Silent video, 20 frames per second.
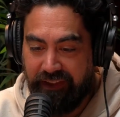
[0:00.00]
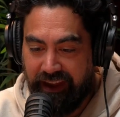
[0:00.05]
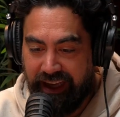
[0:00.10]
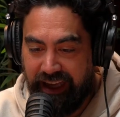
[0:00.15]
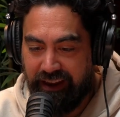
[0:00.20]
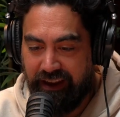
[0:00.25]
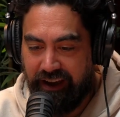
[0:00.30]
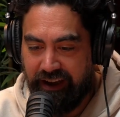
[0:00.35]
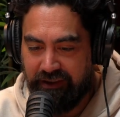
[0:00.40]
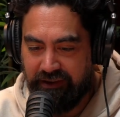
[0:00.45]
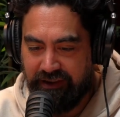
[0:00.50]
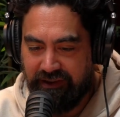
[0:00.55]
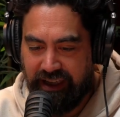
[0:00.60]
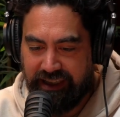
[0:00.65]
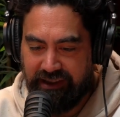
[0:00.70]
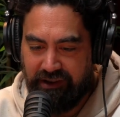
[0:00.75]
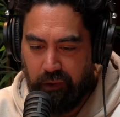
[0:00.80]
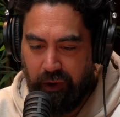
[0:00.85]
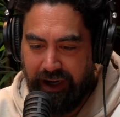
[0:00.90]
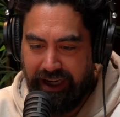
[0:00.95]
there, though. It's
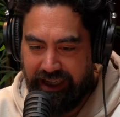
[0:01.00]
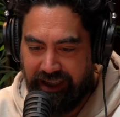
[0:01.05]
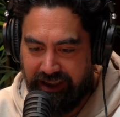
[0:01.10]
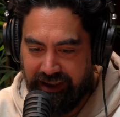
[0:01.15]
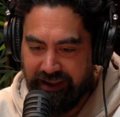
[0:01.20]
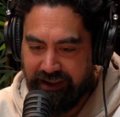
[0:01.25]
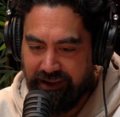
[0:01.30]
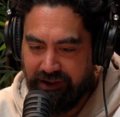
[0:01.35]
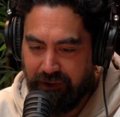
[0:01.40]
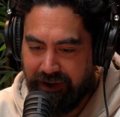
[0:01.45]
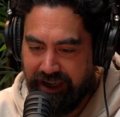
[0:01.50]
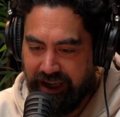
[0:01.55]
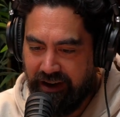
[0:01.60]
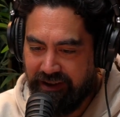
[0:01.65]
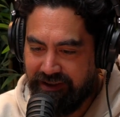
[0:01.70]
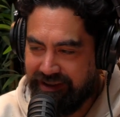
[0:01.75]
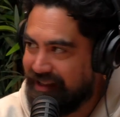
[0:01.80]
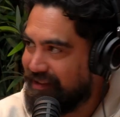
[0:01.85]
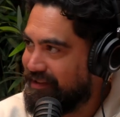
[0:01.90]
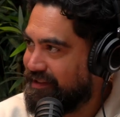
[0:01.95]
like 20
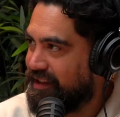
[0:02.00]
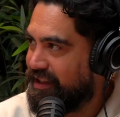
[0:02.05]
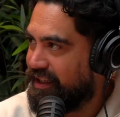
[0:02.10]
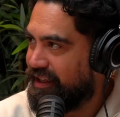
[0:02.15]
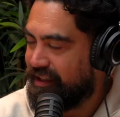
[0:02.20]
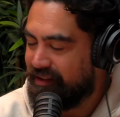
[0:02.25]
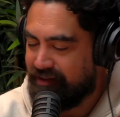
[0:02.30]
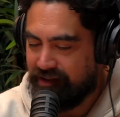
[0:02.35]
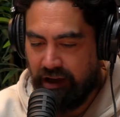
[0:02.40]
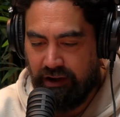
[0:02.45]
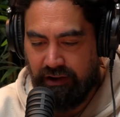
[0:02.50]
Aussies. And so